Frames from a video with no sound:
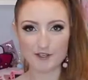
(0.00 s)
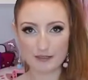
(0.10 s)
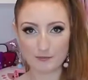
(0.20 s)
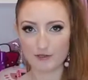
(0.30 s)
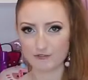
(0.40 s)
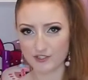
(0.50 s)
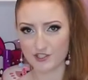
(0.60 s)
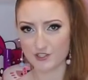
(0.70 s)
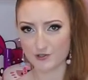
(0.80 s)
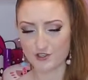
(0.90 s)
a very
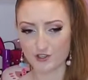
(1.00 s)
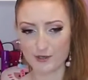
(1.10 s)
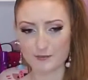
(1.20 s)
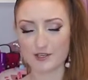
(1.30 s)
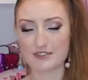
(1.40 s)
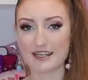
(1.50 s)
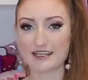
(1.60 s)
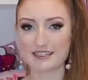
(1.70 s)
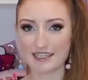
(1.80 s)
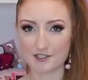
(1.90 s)
privileged YouTuber because I
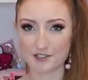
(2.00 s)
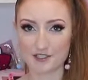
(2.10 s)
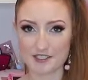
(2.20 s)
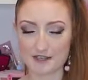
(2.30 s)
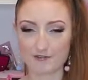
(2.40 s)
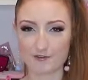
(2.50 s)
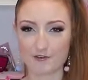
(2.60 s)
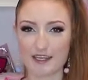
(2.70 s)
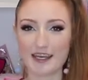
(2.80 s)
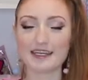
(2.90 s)
get sent a lot of stuff for
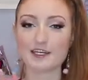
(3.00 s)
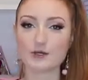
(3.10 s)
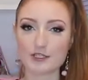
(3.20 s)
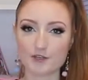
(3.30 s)
free and I know a